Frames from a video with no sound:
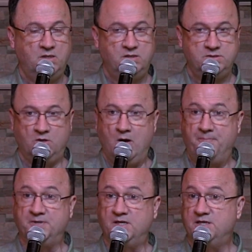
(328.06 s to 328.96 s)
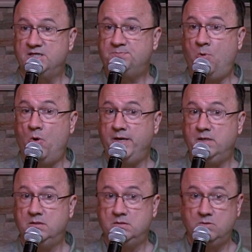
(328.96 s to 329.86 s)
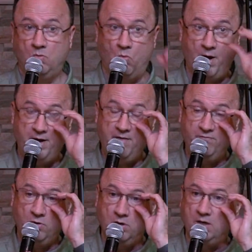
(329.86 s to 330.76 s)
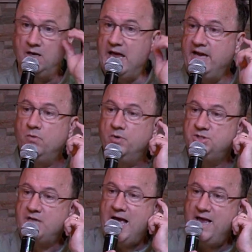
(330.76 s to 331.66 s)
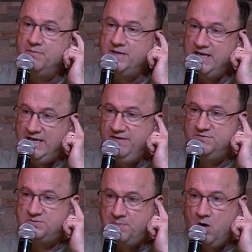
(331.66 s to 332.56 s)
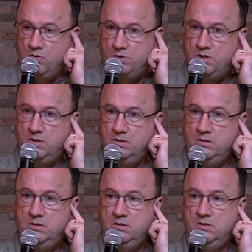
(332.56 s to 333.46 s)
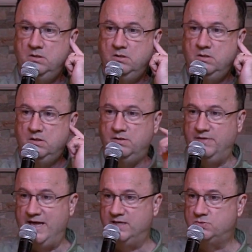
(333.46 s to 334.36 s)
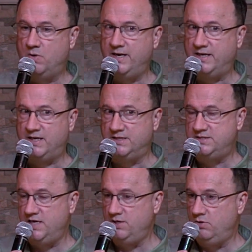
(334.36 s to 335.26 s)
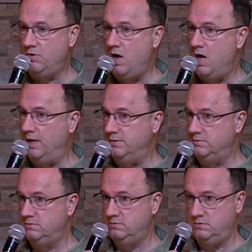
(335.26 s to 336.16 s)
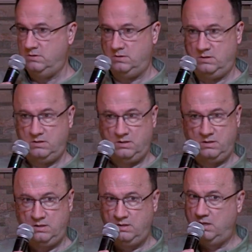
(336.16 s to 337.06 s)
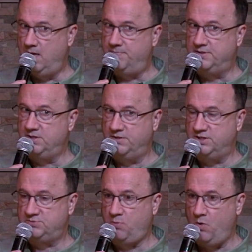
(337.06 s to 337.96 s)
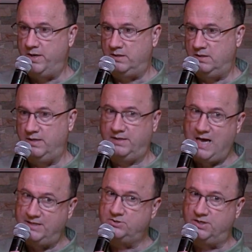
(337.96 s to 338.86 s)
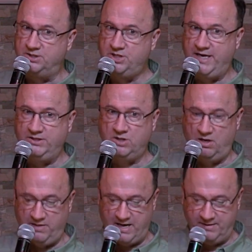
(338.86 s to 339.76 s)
So up until this point, whatever language Adam and Eve spoke, that is what had continued on up until this point. And God's going to change all that.